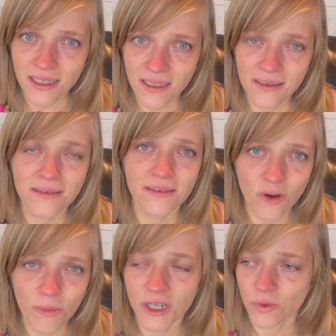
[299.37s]
so
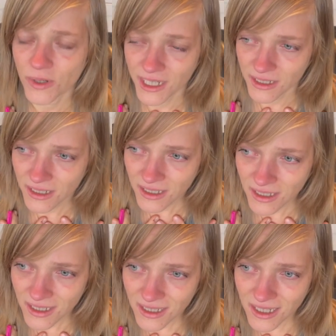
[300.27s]
much weight.
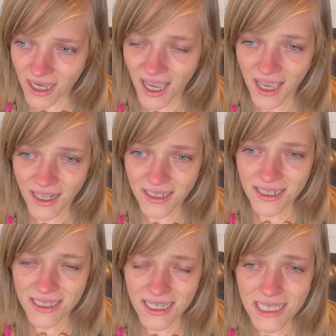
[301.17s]
And
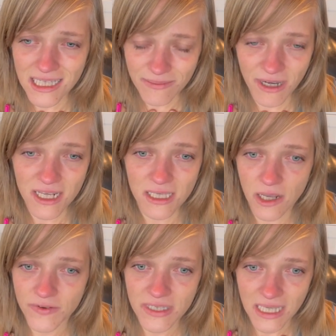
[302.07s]
to see
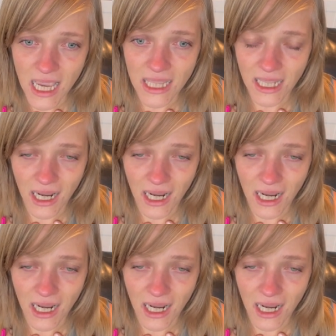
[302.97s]
myself say that